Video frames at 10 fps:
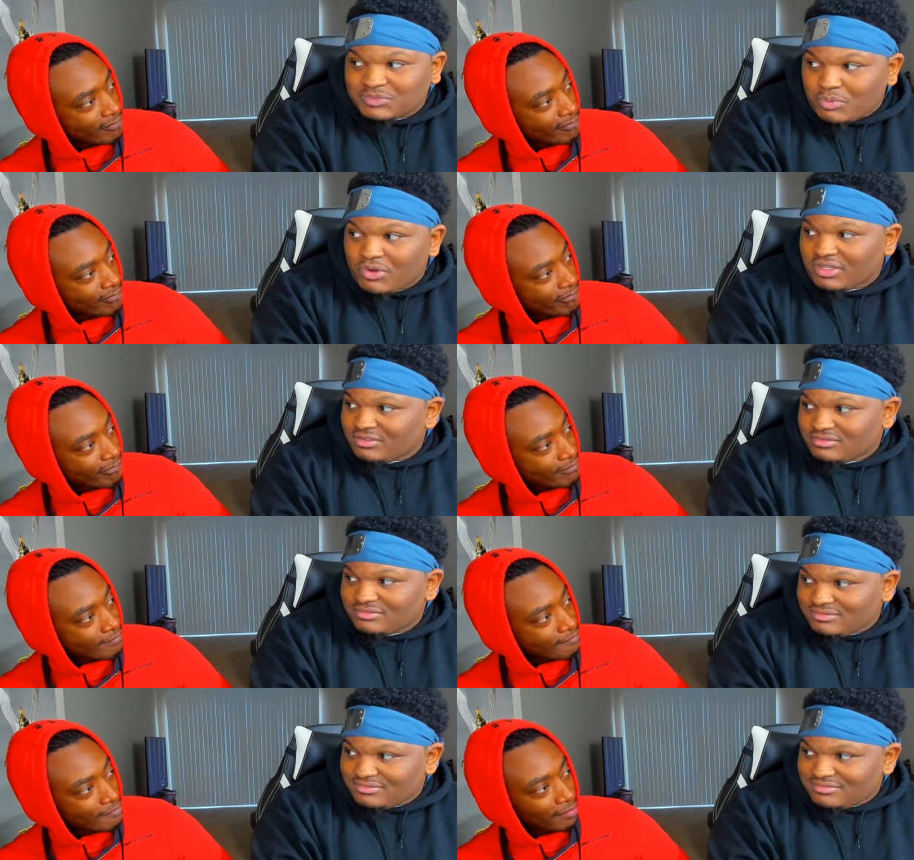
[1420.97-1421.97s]
Speaker 1: point.
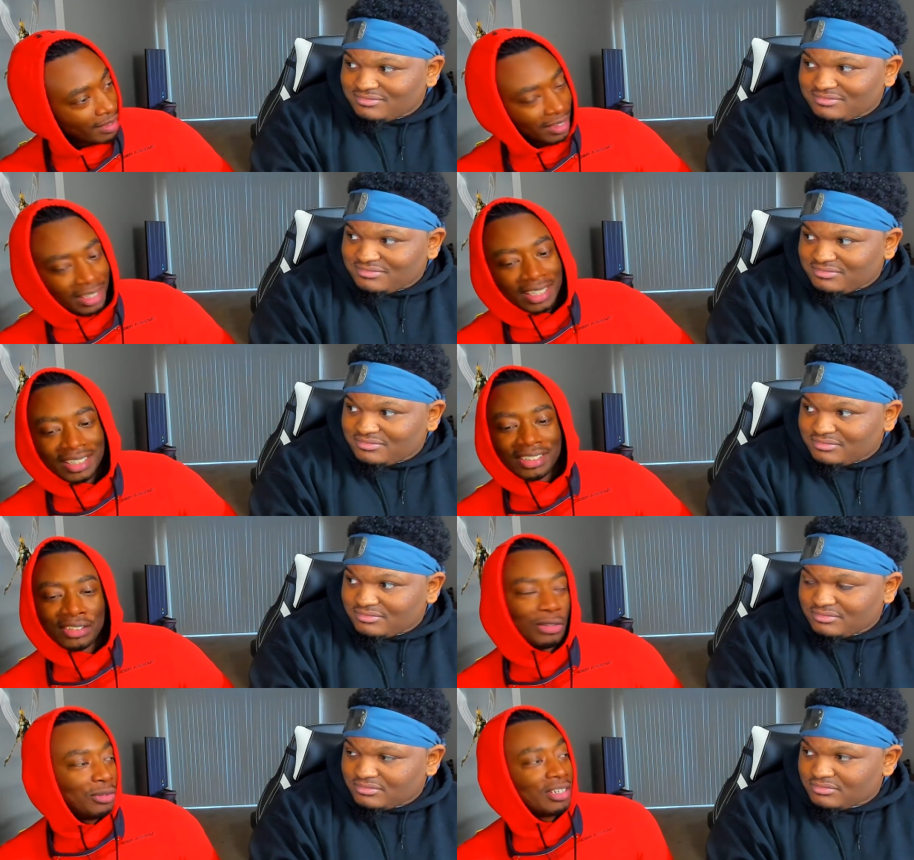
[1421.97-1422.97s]

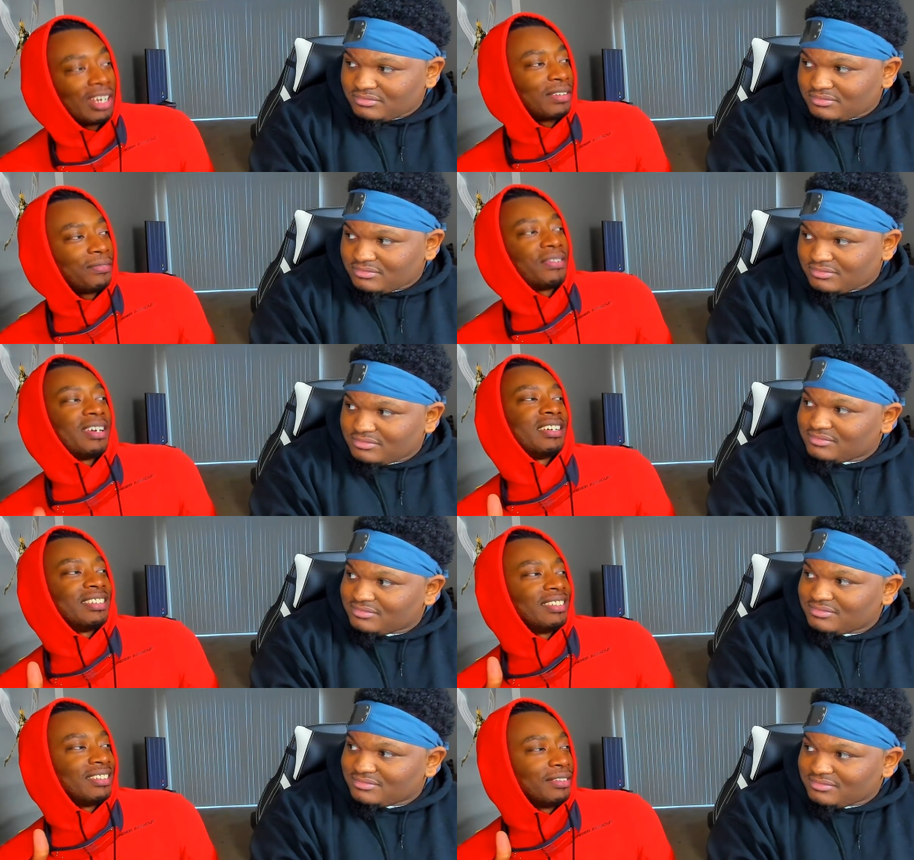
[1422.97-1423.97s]
You justifying?
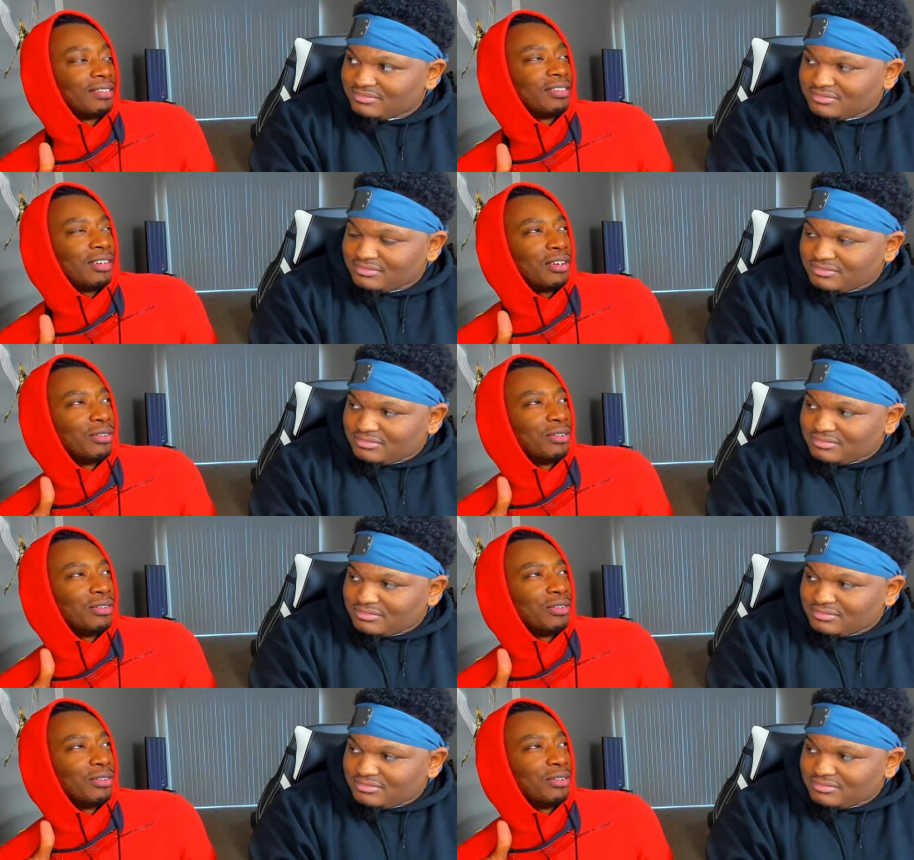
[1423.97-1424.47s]
Are you